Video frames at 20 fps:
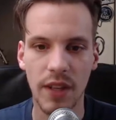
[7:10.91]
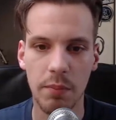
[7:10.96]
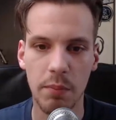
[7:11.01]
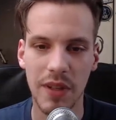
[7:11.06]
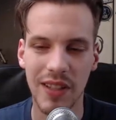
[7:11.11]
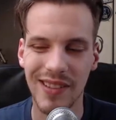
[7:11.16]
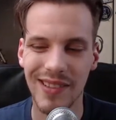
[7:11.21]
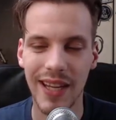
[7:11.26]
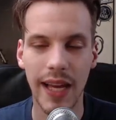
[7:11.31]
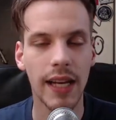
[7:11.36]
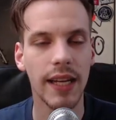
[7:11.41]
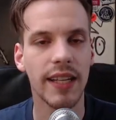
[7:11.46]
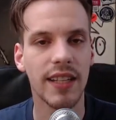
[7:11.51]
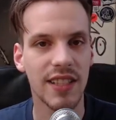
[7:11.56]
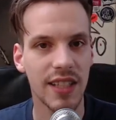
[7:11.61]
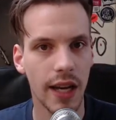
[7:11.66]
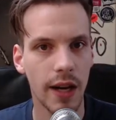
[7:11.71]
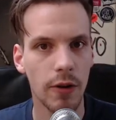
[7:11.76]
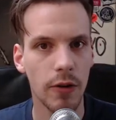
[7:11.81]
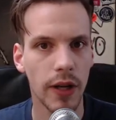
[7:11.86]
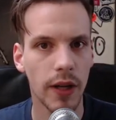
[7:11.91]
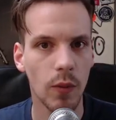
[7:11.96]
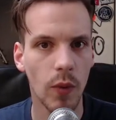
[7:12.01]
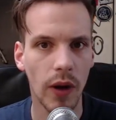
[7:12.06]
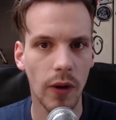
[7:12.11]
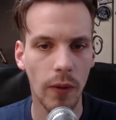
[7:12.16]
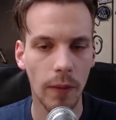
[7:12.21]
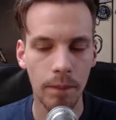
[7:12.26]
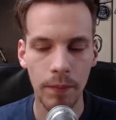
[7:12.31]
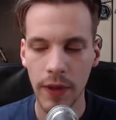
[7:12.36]
metallic sounding?
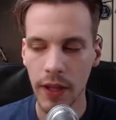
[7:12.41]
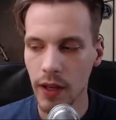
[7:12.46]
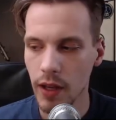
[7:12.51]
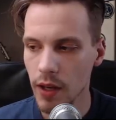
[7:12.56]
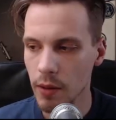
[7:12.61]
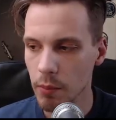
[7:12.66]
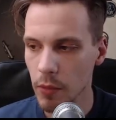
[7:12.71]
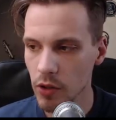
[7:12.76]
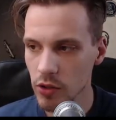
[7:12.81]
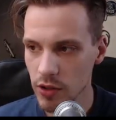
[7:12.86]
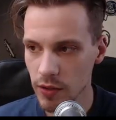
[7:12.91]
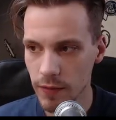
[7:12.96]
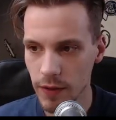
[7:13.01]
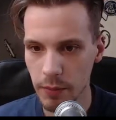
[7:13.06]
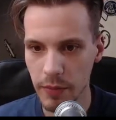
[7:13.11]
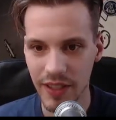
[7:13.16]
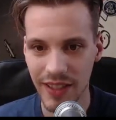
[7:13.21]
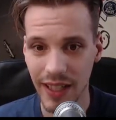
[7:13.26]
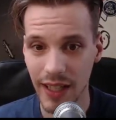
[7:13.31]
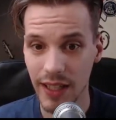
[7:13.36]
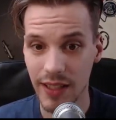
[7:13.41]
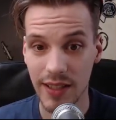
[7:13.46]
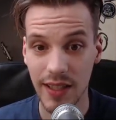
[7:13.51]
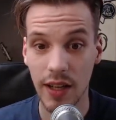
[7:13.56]
Well, most of the metallic